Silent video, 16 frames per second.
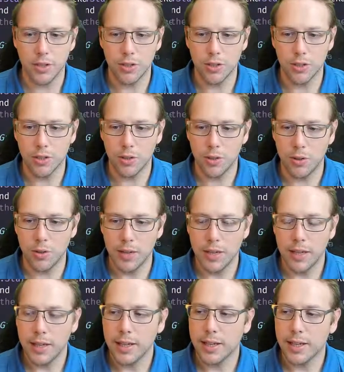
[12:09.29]
And so
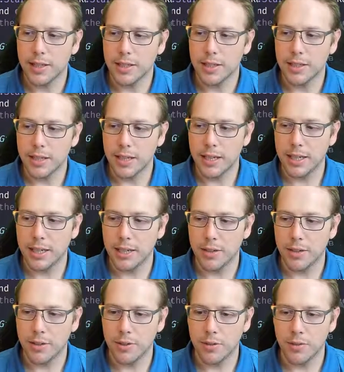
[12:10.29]
instead
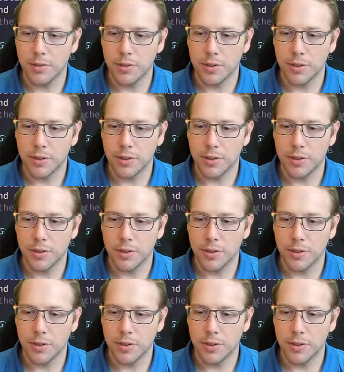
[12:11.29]
of